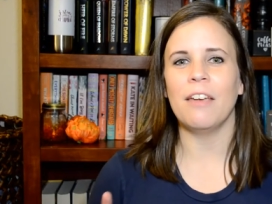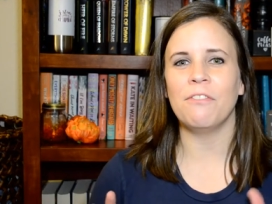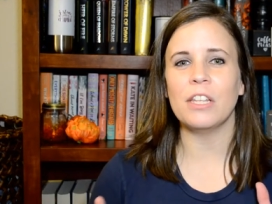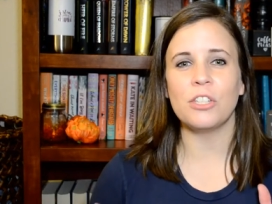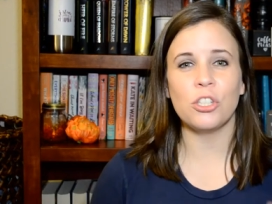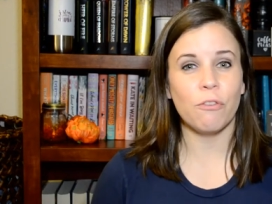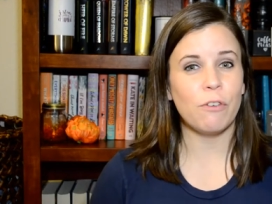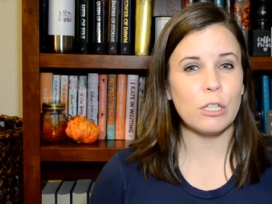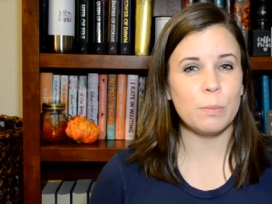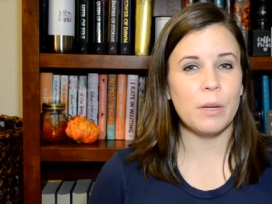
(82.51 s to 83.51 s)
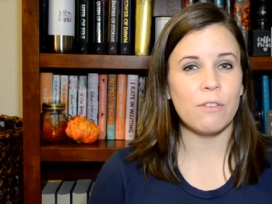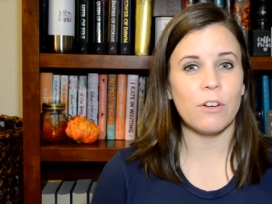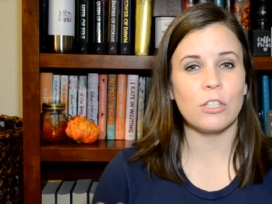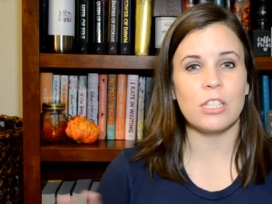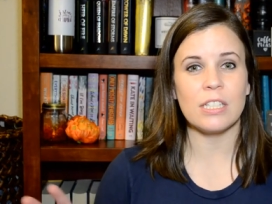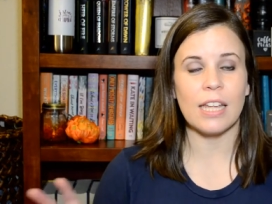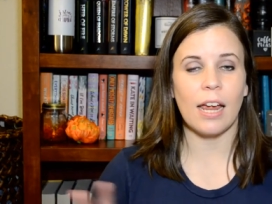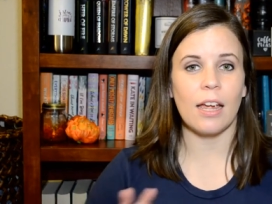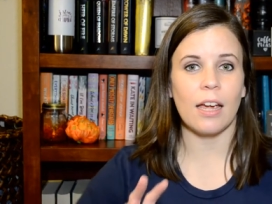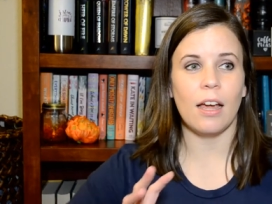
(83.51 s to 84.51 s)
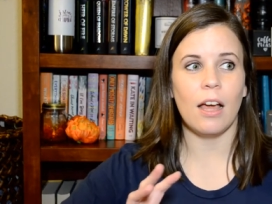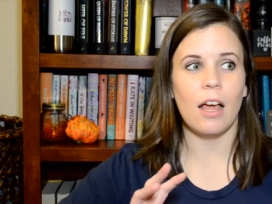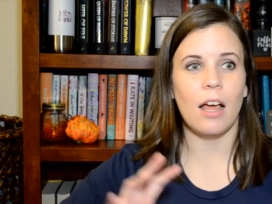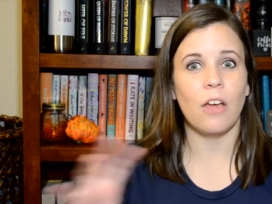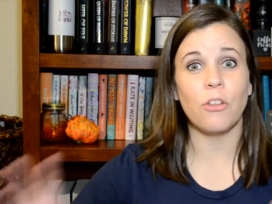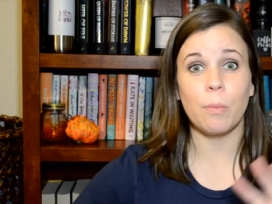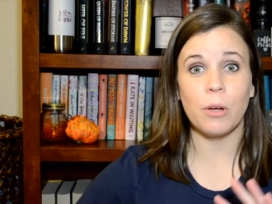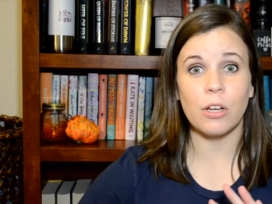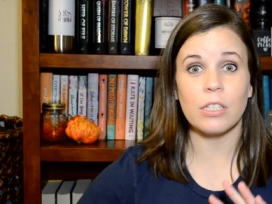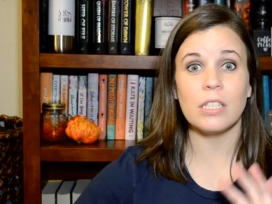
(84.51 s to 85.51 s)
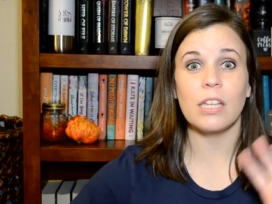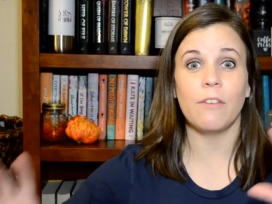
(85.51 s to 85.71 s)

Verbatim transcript: if this is your first book versus like other books,